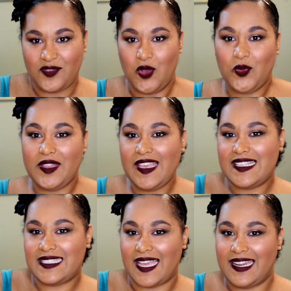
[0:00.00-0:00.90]
really
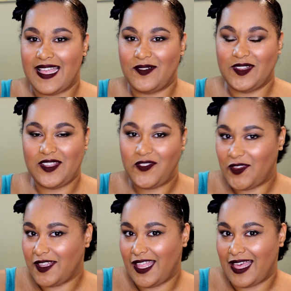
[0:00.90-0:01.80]
excited. I really
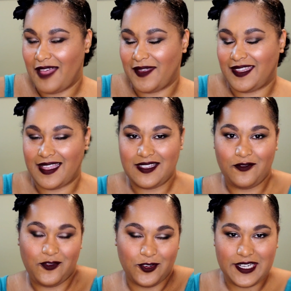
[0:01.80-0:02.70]
feel like I'm like nineteen
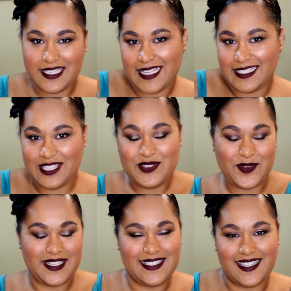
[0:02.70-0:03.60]
forties, nineteen
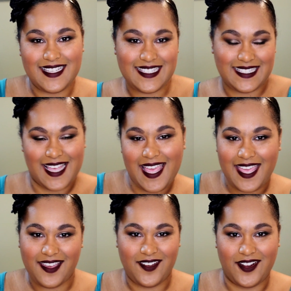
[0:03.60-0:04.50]
twenties gonna
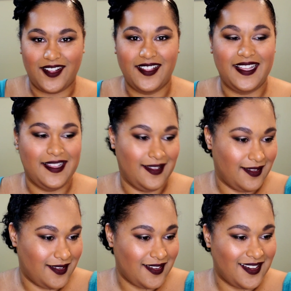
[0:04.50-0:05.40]
sing, girl.
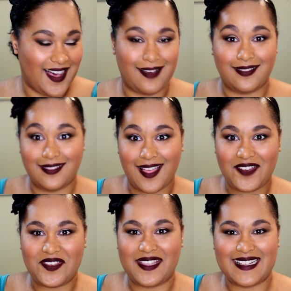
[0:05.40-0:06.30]
Oh, I
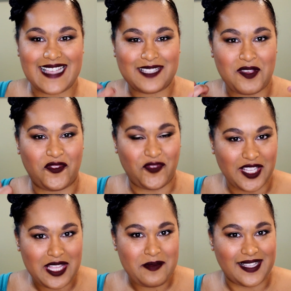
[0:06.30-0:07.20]
love it. This has me
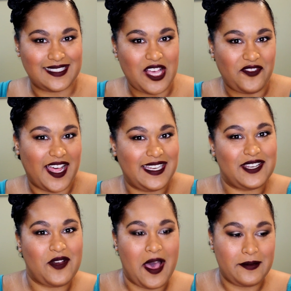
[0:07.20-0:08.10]
feeling myself. I
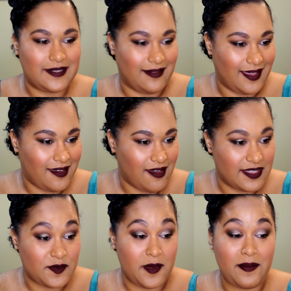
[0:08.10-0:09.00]
didn't know how I was gonna like all
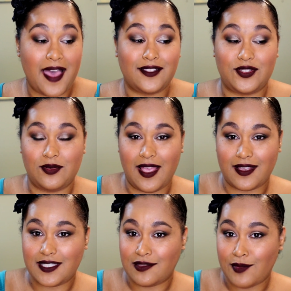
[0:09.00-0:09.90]
this, but maybe I do
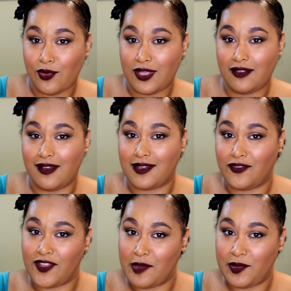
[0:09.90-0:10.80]
like a smoky look and
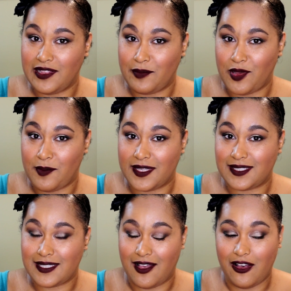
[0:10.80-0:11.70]
a vampy lip on
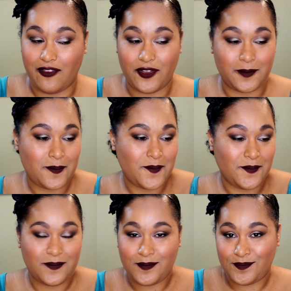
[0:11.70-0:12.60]
myself.
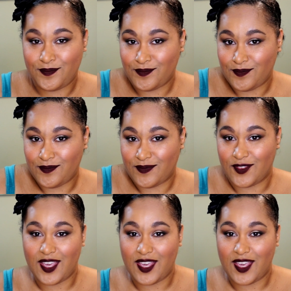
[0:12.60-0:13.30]
Hmm,